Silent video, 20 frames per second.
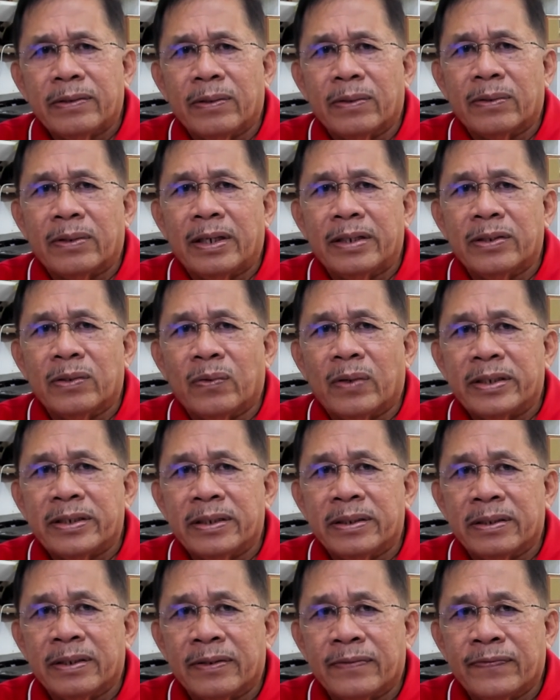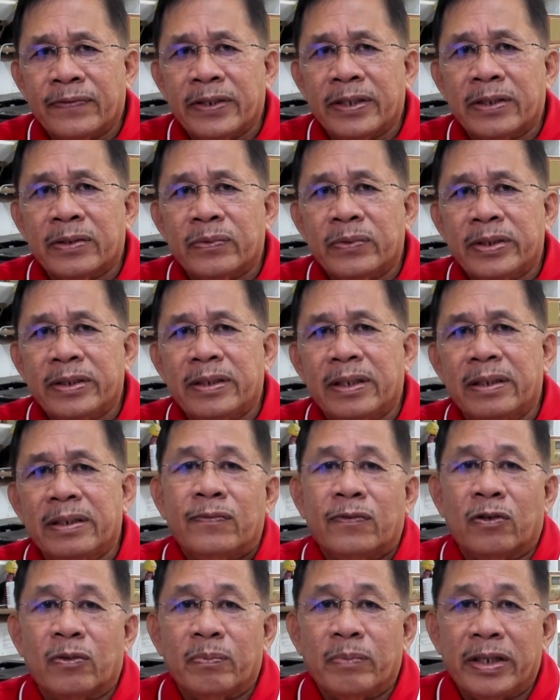or otherwise interfere with the
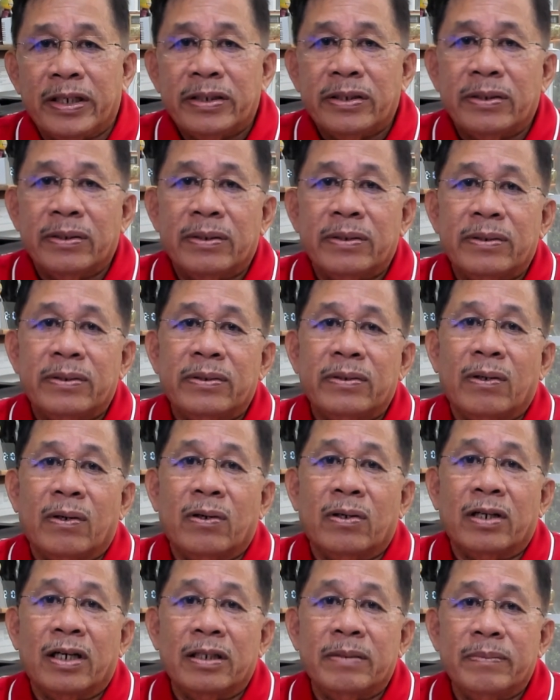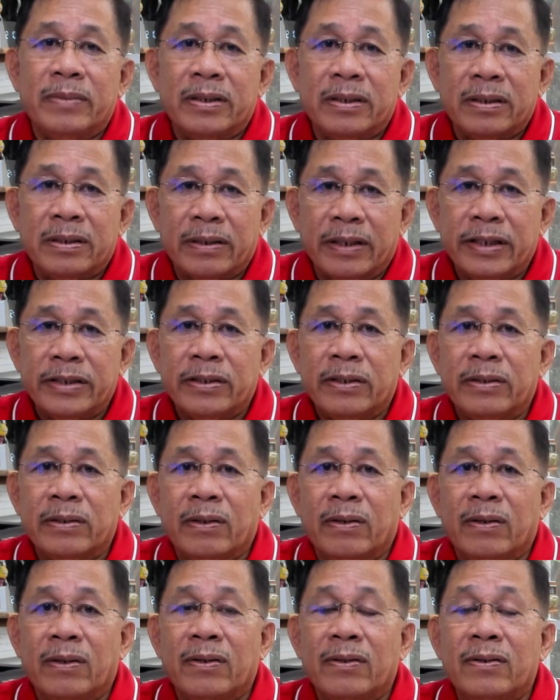formation or administration
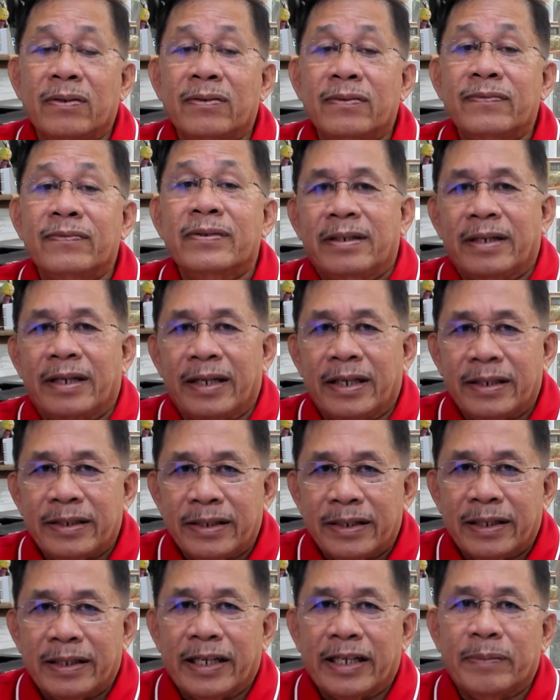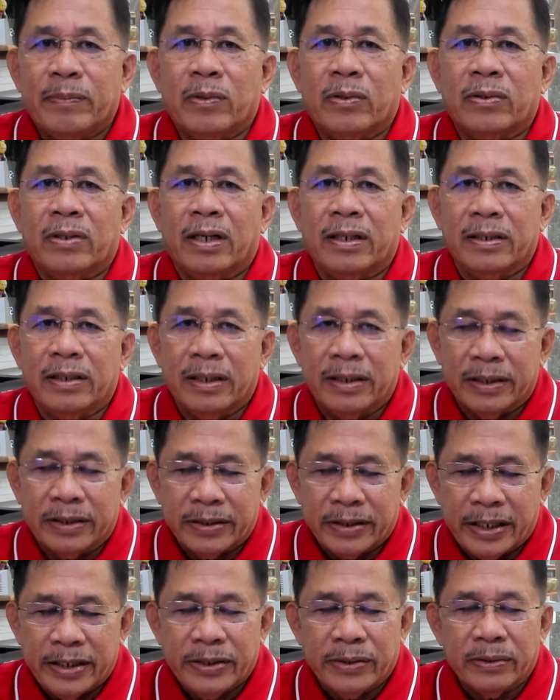of any labor
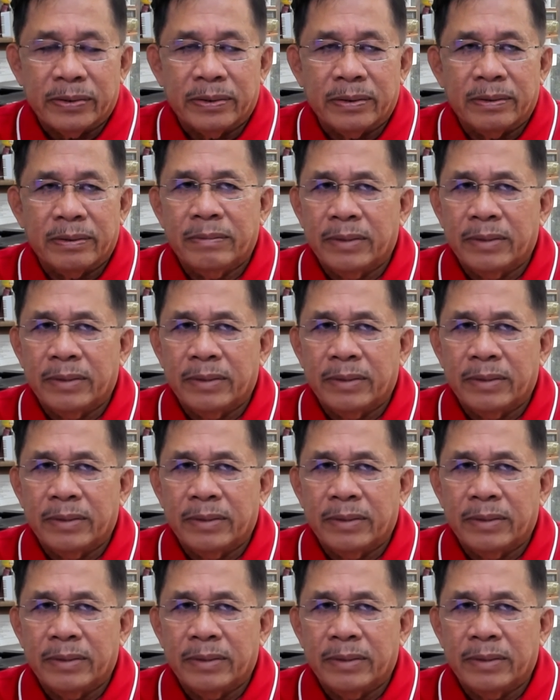organization,